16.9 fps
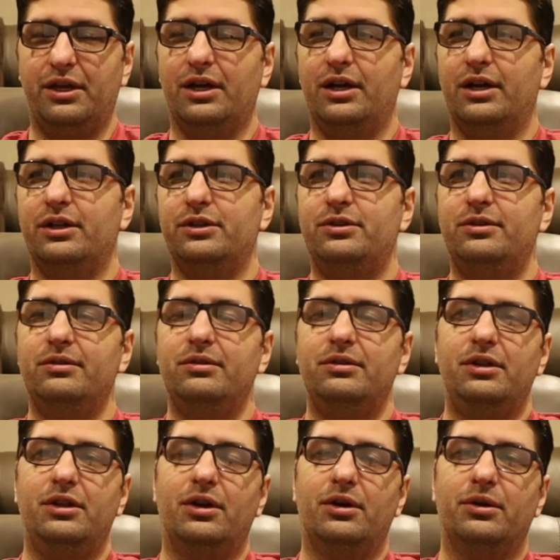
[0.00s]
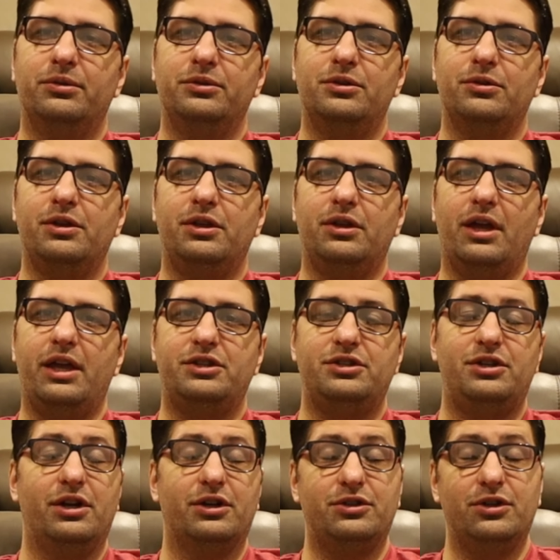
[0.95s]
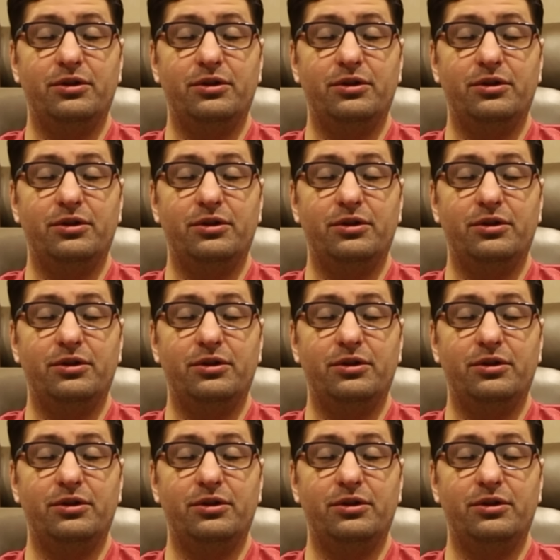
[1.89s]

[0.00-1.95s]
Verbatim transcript: uh, you know, doing HDR